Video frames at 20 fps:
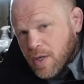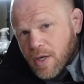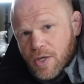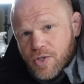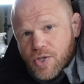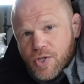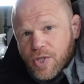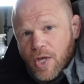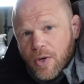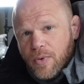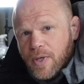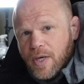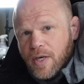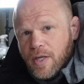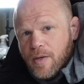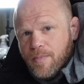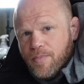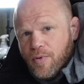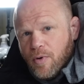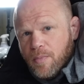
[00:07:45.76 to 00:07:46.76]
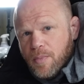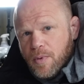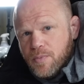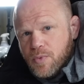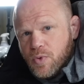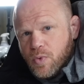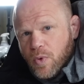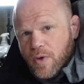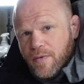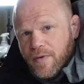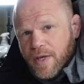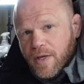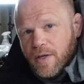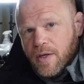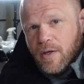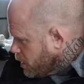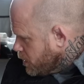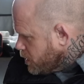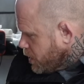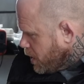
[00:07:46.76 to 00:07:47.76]
I just don't get any problems with it.
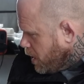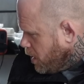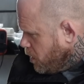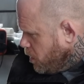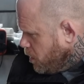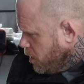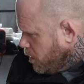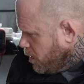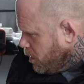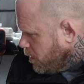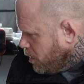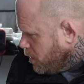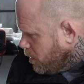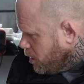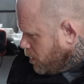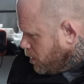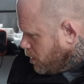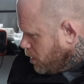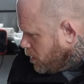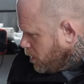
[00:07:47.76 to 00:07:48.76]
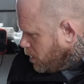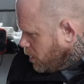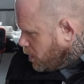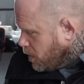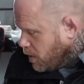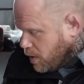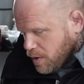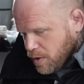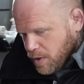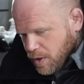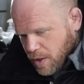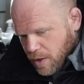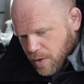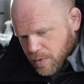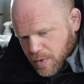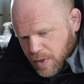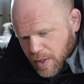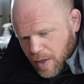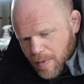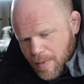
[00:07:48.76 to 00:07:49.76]
So, you
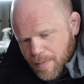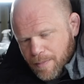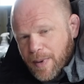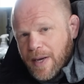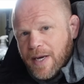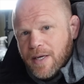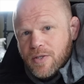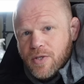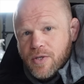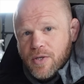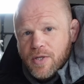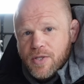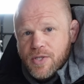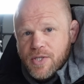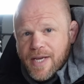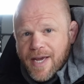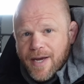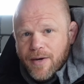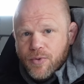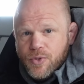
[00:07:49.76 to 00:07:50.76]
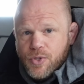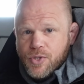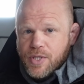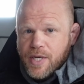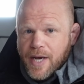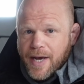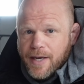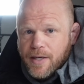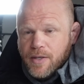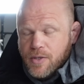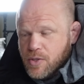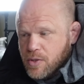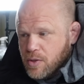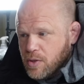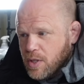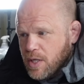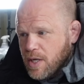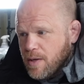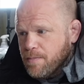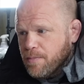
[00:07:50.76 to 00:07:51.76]
know, going back to the sales tax
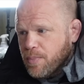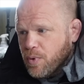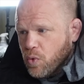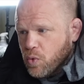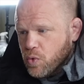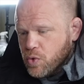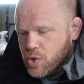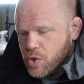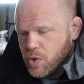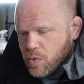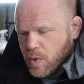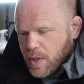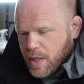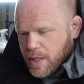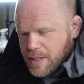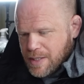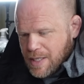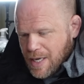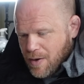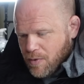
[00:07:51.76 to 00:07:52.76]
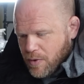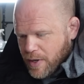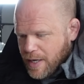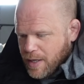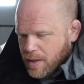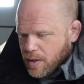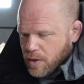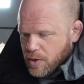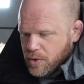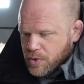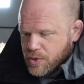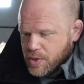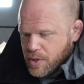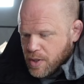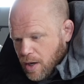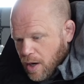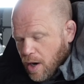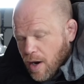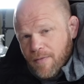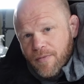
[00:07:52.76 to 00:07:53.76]
and the import duties, here in England,
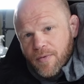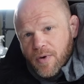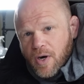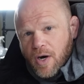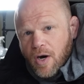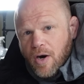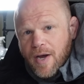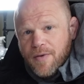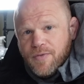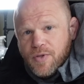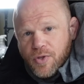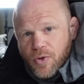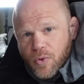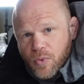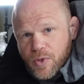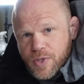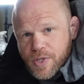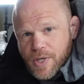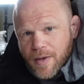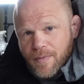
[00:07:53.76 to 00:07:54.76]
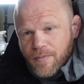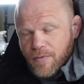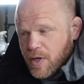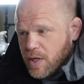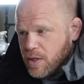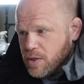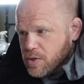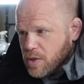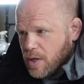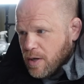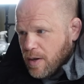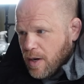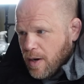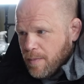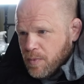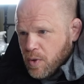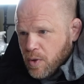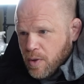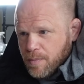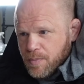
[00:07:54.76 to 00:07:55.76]
I have to do all the same things.
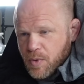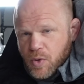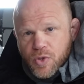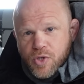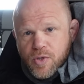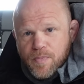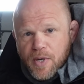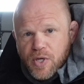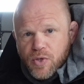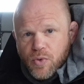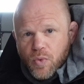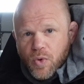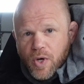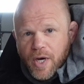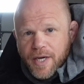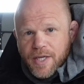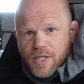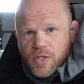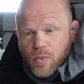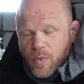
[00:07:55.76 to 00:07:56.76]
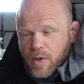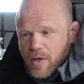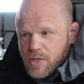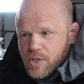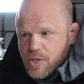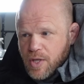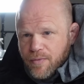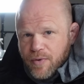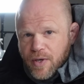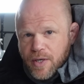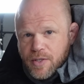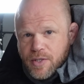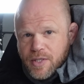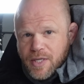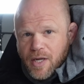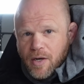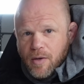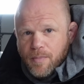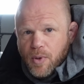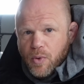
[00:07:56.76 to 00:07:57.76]
I'm not a special case where stuff gets
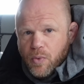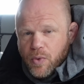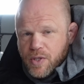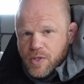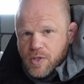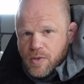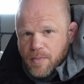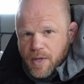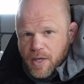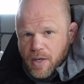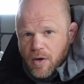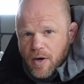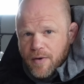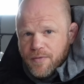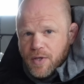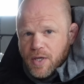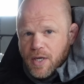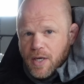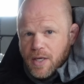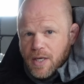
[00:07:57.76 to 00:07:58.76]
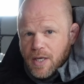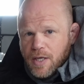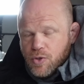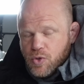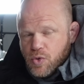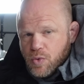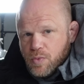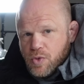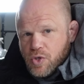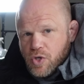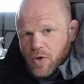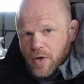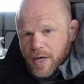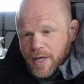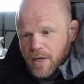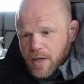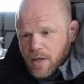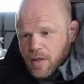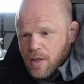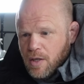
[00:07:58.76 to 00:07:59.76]
teleported to me. I have to get kits from
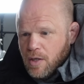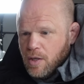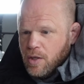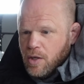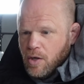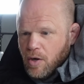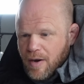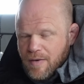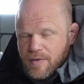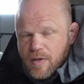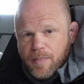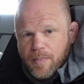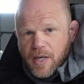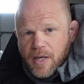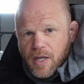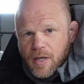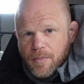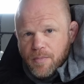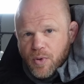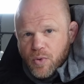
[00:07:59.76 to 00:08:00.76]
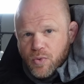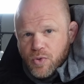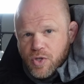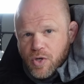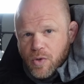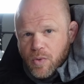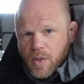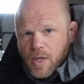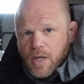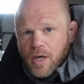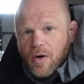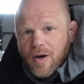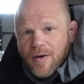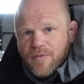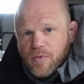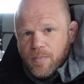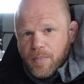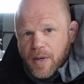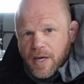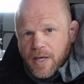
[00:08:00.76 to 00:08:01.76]
China, I have the import duty, I
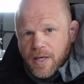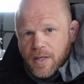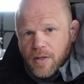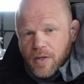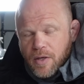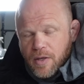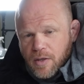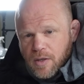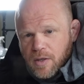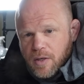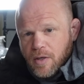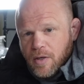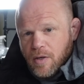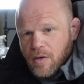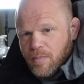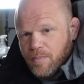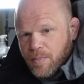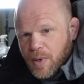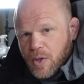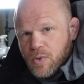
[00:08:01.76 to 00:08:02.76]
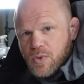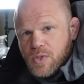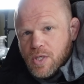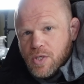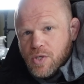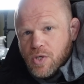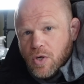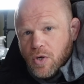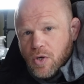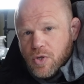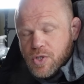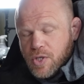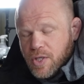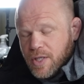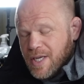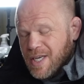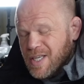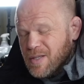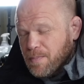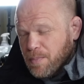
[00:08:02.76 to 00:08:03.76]
have to pay the postage costs, and
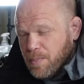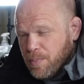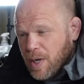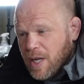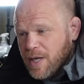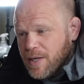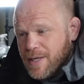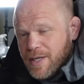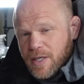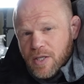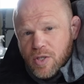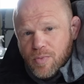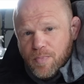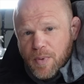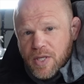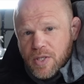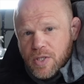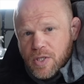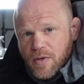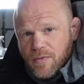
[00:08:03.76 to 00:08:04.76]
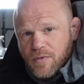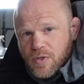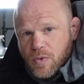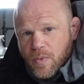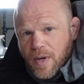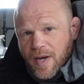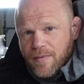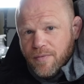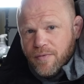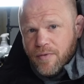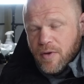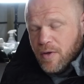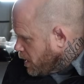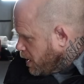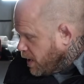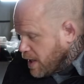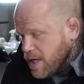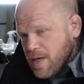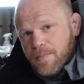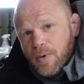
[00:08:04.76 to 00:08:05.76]
it is bloody expensive to have
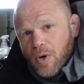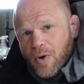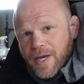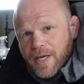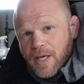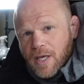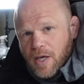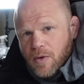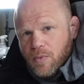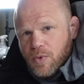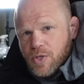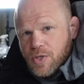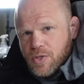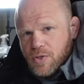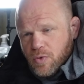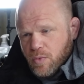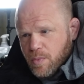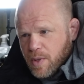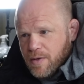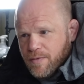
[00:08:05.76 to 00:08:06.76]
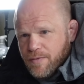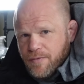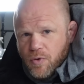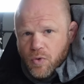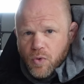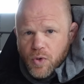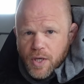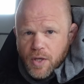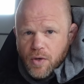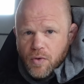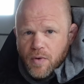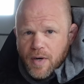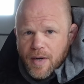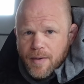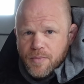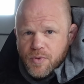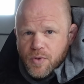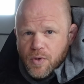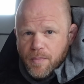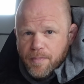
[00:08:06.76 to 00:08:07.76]
an e-bike kit, which is normally 4
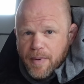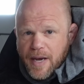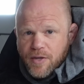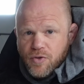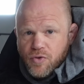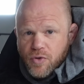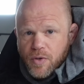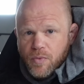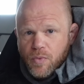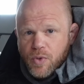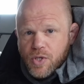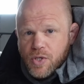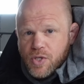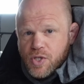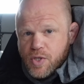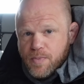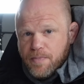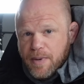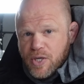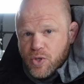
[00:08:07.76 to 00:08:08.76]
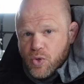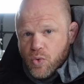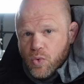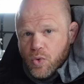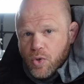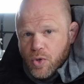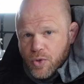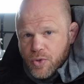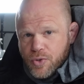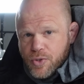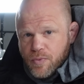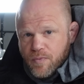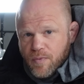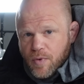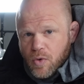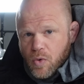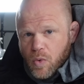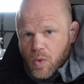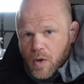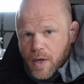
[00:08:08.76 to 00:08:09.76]
kilograms for the battery, which is special goods and
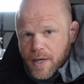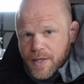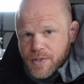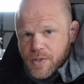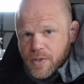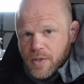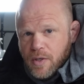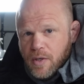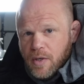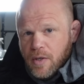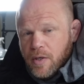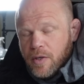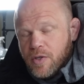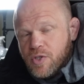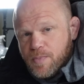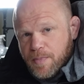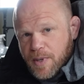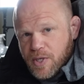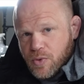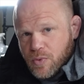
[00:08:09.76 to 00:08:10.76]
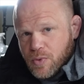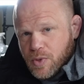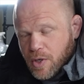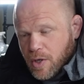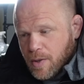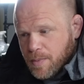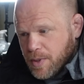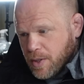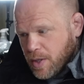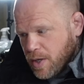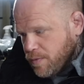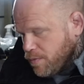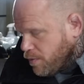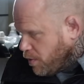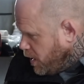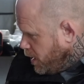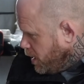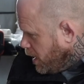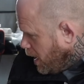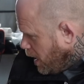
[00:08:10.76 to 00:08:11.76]
requires a special type of
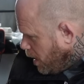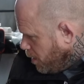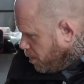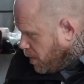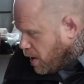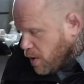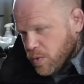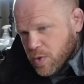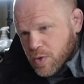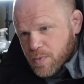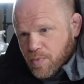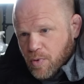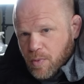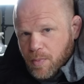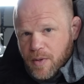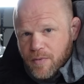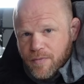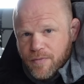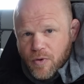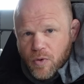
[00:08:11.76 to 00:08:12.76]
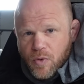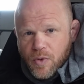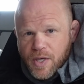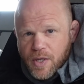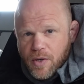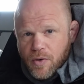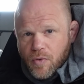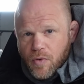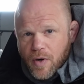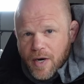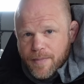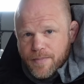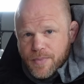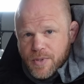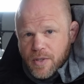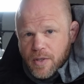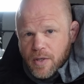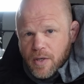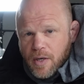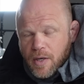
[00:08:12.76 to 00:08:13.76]
delivery. The hub motor is probably 4
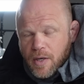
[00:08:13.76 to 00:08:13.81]
kilograms.